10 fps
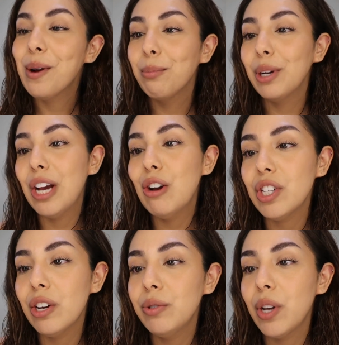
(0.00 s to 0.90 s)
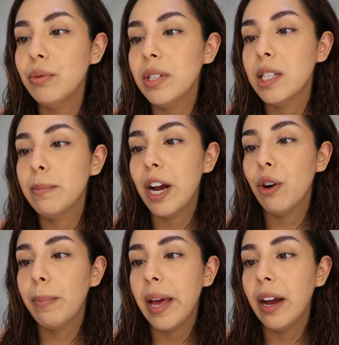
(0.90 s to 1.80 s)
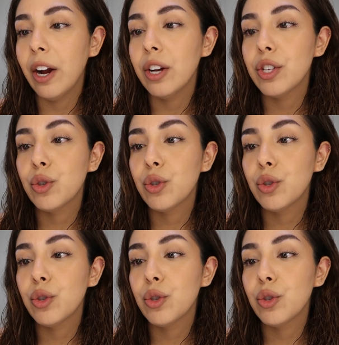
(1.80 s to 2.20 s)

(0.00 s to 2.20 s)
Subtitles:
Briogeo Don't Despair Repair